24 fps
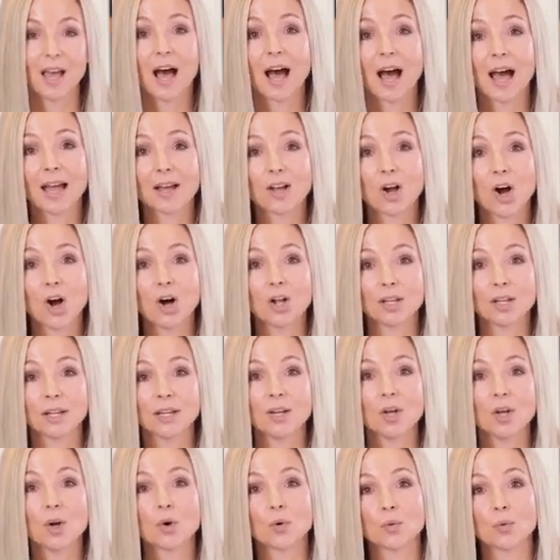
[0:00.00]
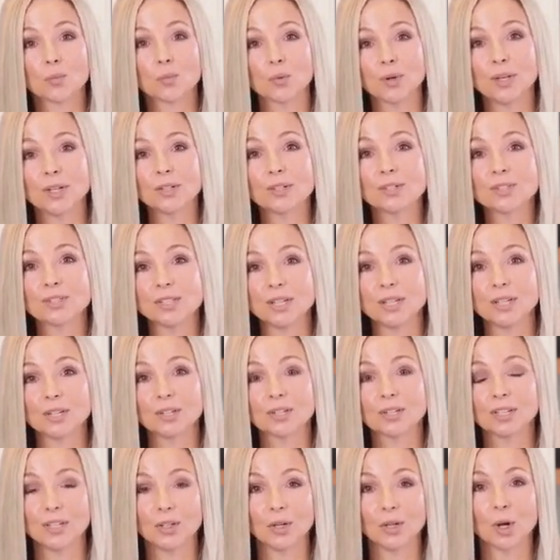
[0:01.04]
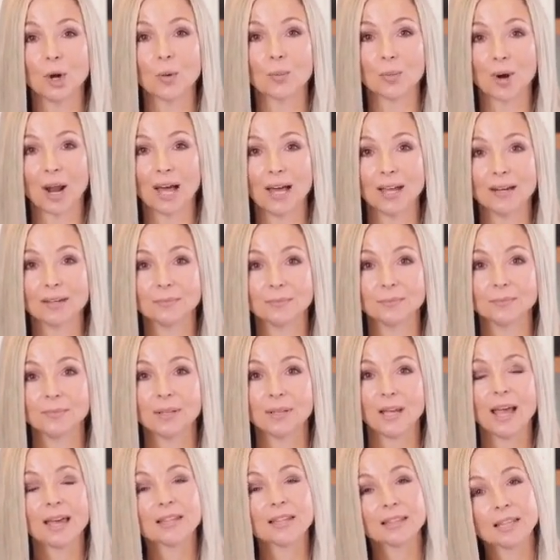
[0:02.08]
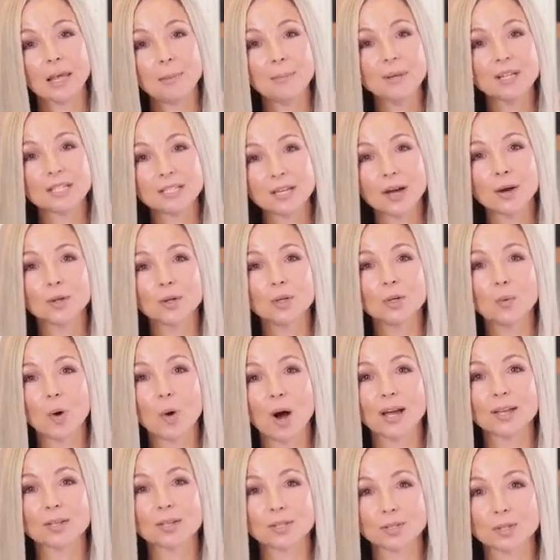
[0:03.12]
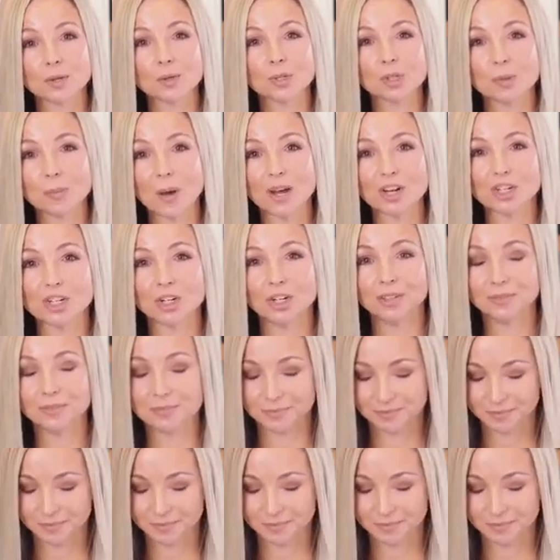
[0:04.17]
I call it Real Deal Keto Bread, and let me tell you why it's so special.